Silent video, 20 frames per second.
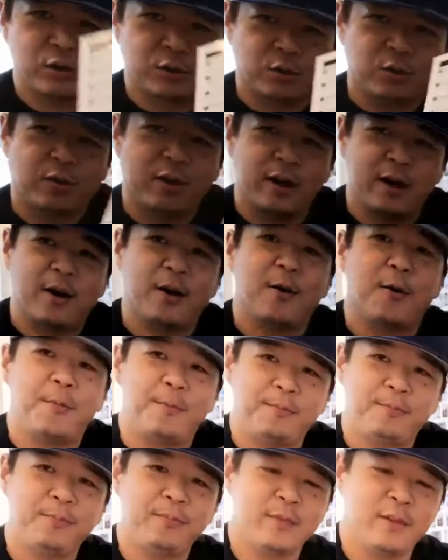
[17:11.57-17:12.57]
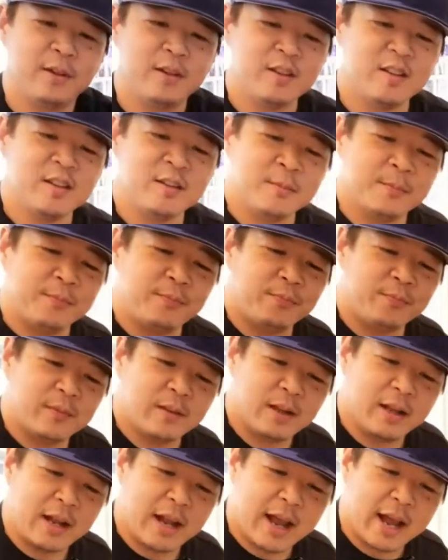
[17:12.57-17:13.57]
Grill.
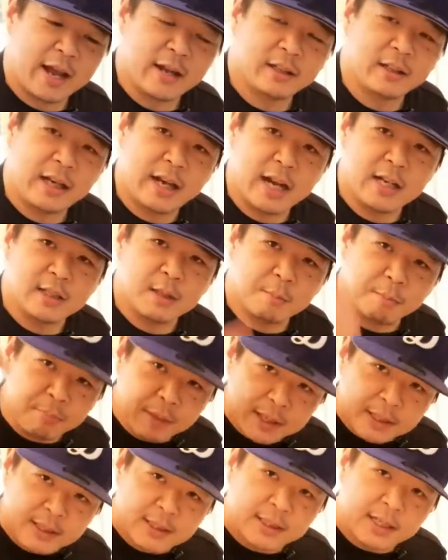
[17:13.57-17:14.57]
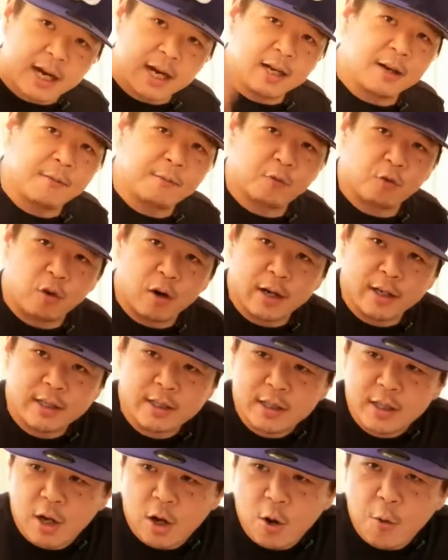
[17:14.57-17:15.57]
Yeah. There's a big sign up
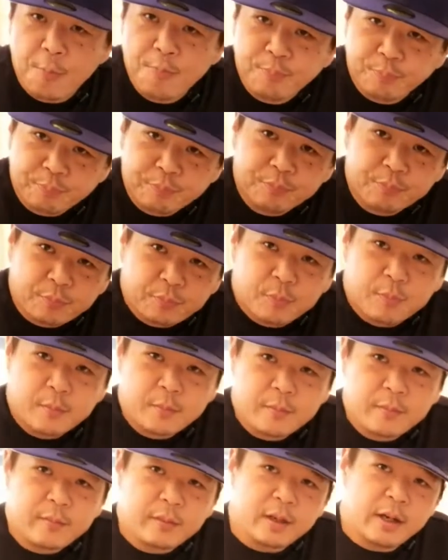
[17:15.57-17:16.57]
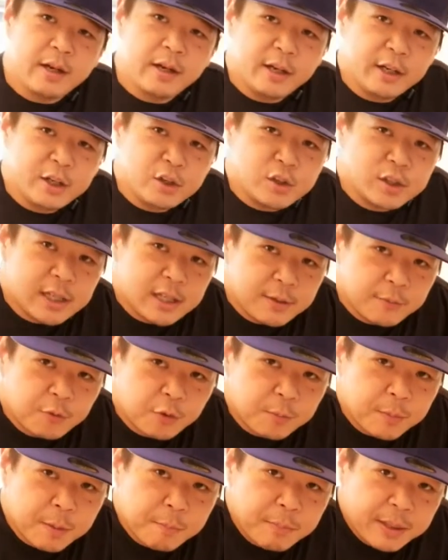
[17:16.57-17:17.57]
front, so you see him
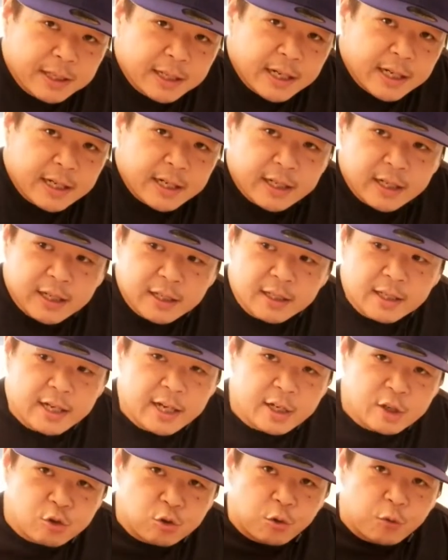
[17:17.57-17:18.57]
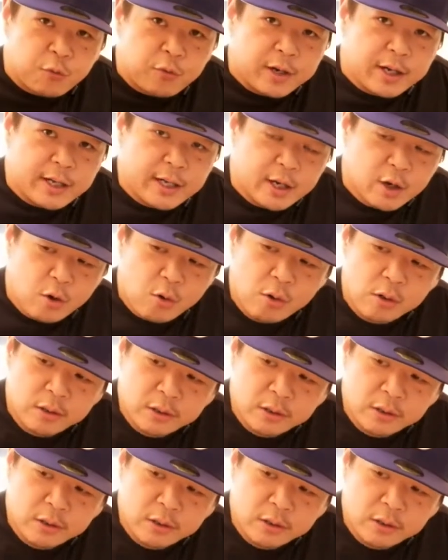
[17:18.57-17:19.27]
from the beginning of the intro video.